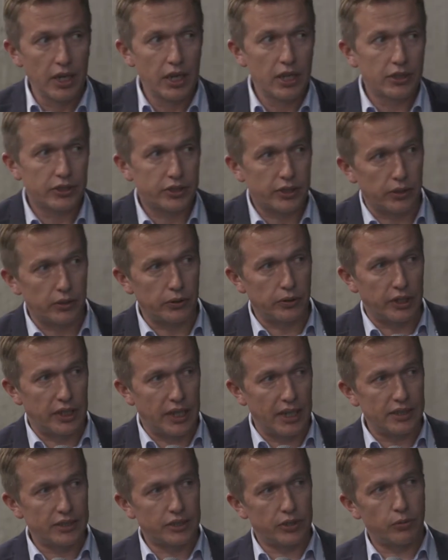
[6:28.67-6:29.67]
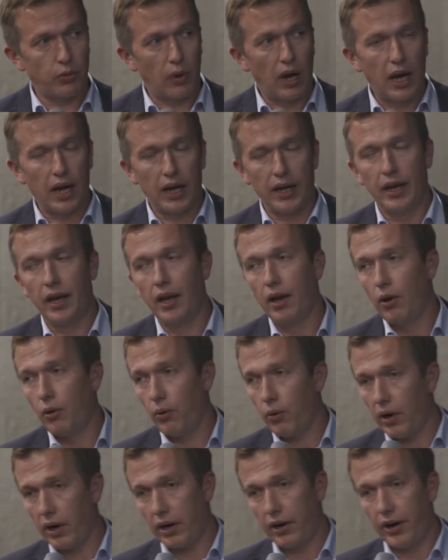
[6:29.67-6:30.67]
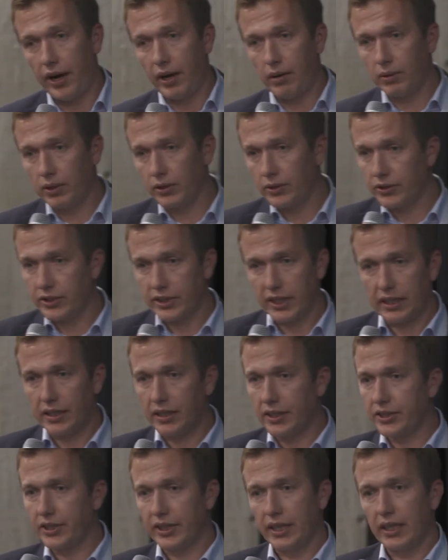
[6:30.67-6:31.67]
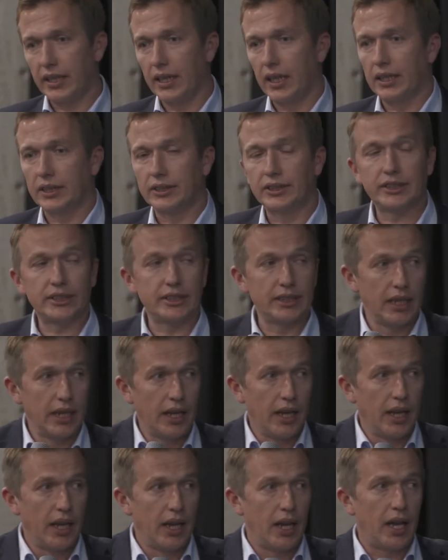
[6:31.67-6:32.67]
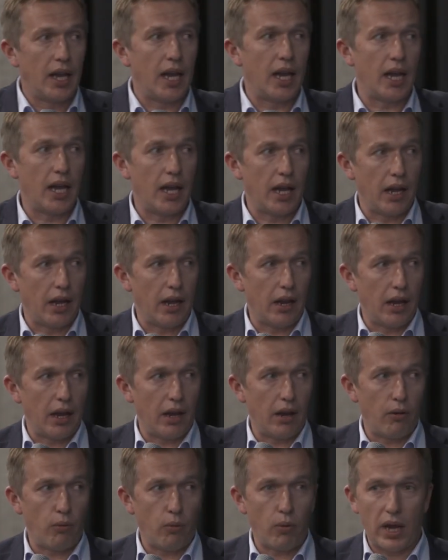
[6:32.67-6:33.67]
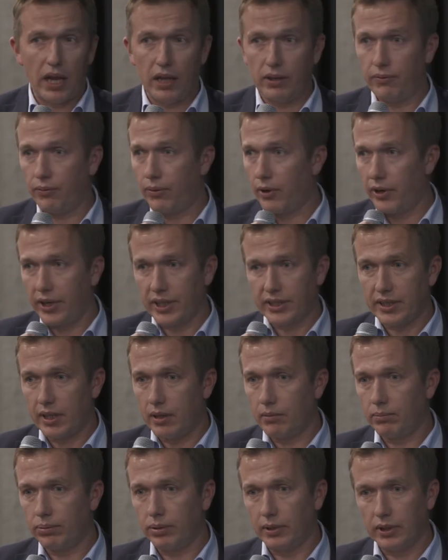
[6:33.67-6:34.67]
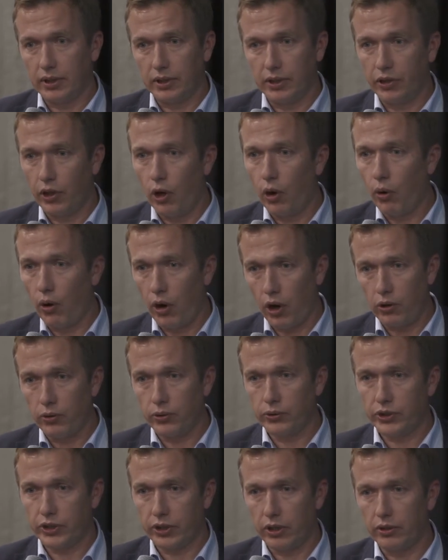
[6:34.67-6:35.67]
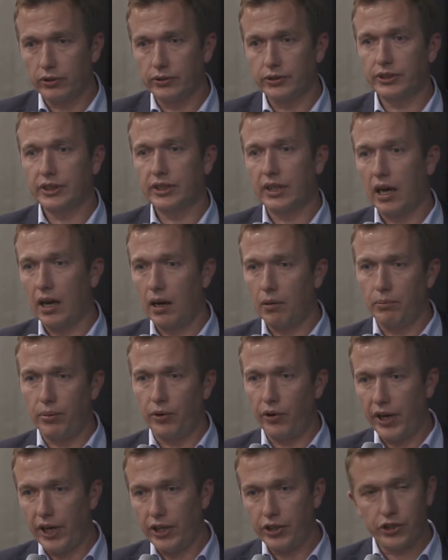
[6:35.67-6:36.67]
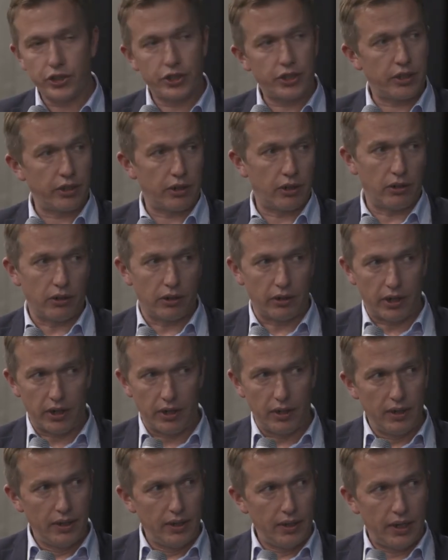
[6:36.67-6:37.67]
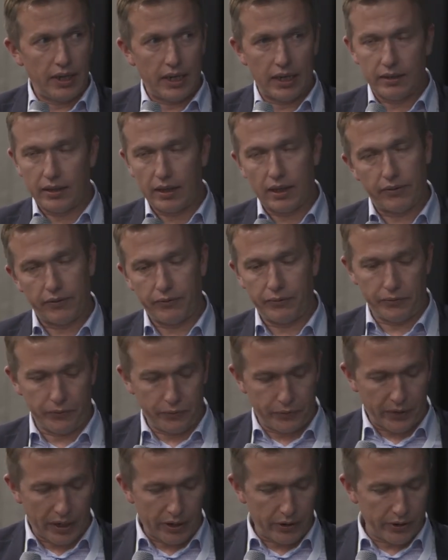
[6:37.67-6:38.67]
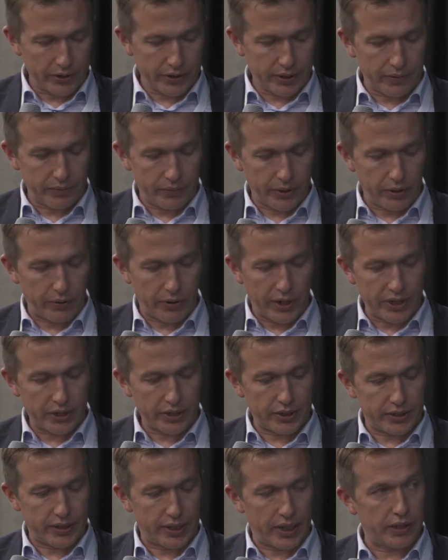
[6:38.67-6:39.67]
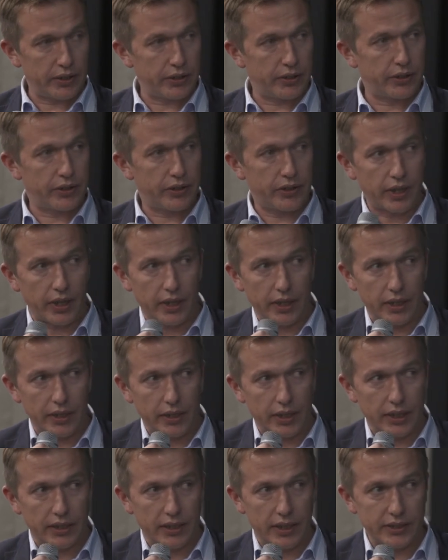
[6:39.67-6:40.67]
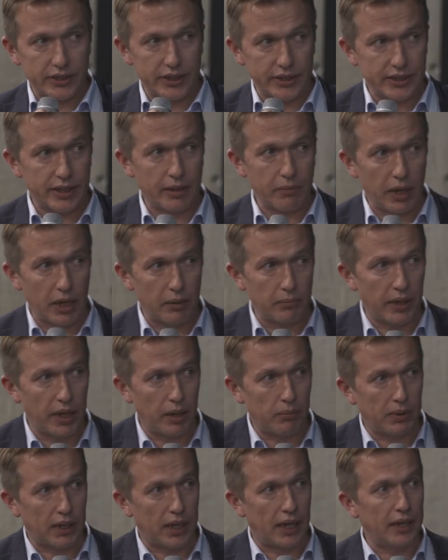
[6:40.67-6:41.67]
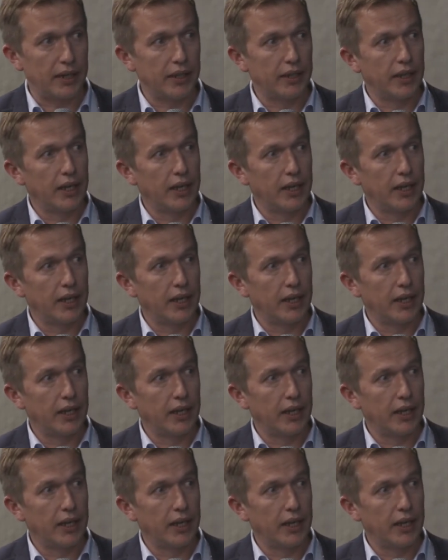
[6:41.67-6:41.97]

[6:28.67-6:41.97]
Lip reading: So that's why we are able to send the signals when, for example, no-go zones are breached, or there are various configurations that the system can be applied.